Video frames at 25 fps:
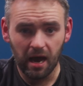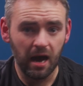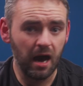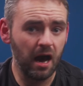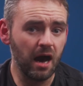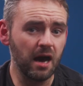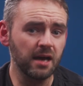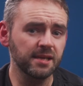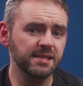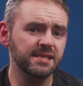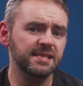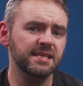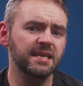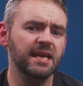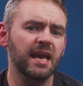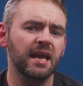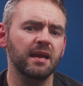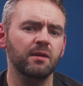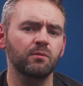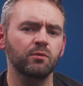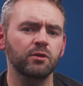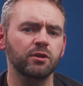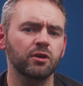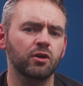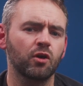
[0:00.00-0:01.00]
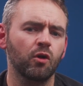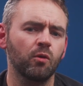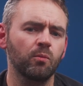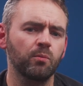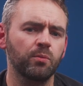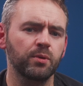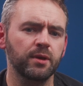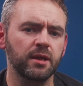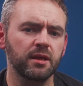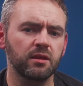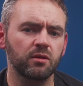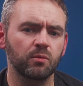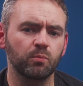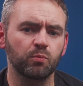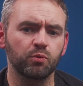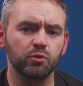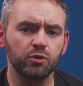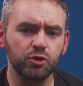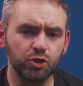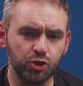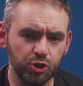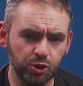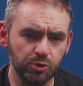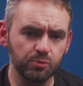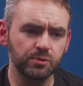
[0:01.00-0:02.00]
R C A were the company that
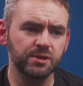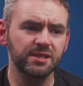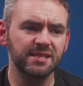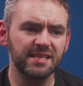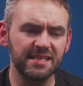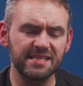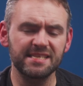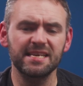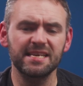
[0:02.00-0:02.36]
produced the